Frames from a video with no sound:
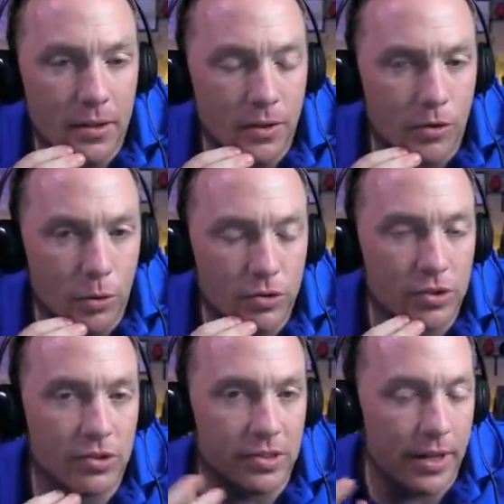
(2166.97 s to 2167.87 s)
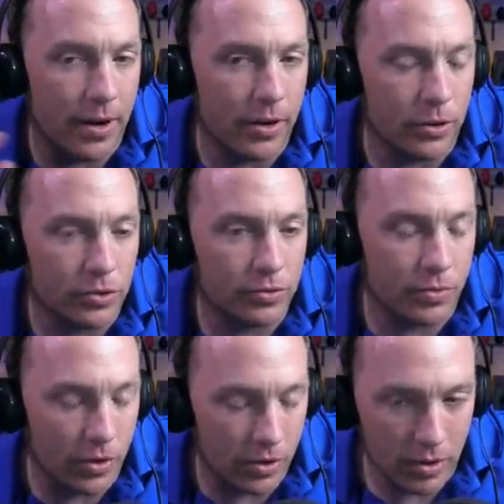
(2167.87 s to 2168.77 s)
those scenarios
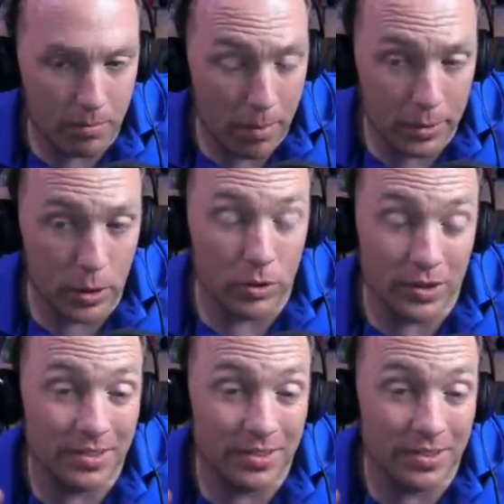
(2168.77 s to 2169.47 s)
for puppy owners.